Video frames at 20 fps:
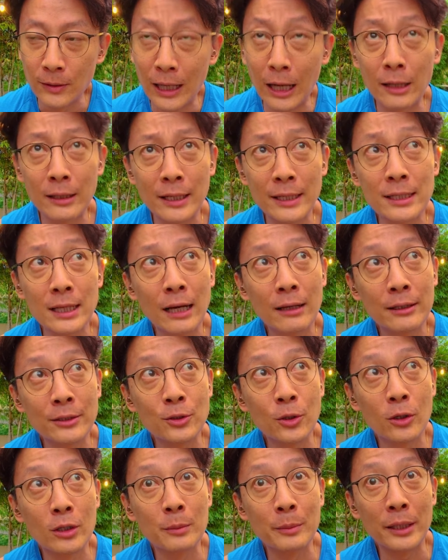do I
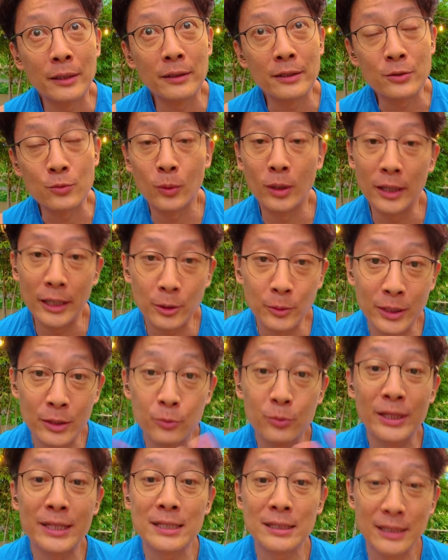talk about this? Well, anyway, the
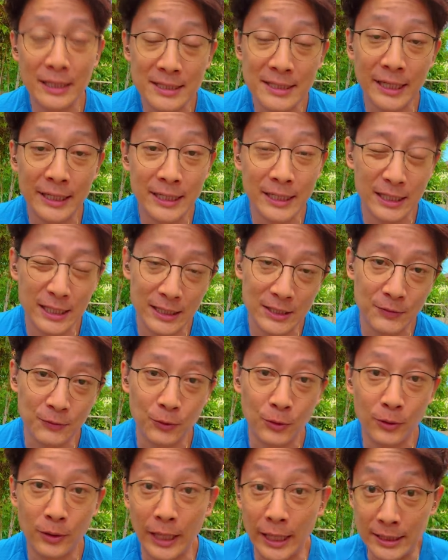reason I take it is
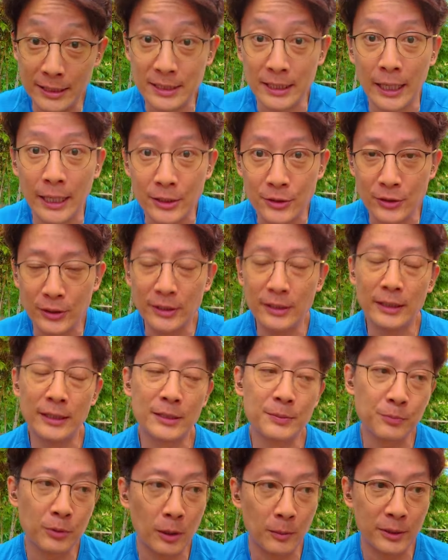for anti-aging.
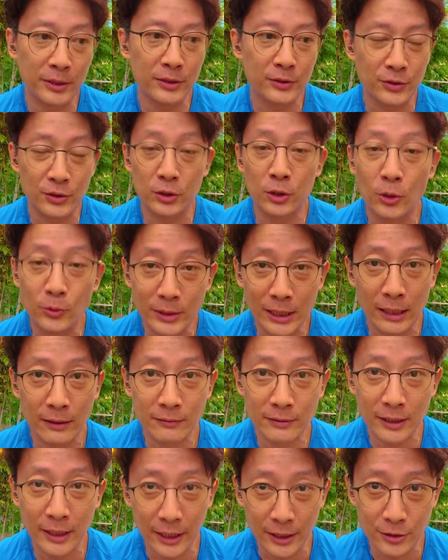It's probably to slow down
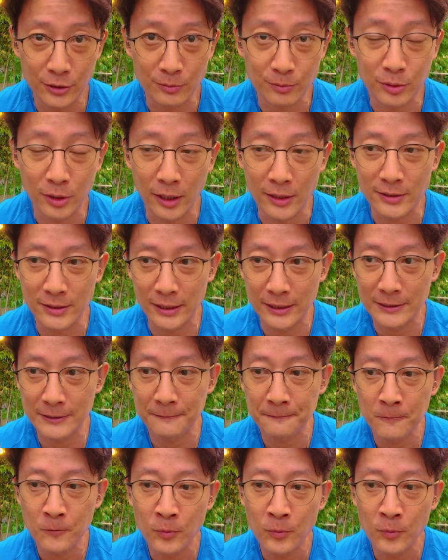the aging process.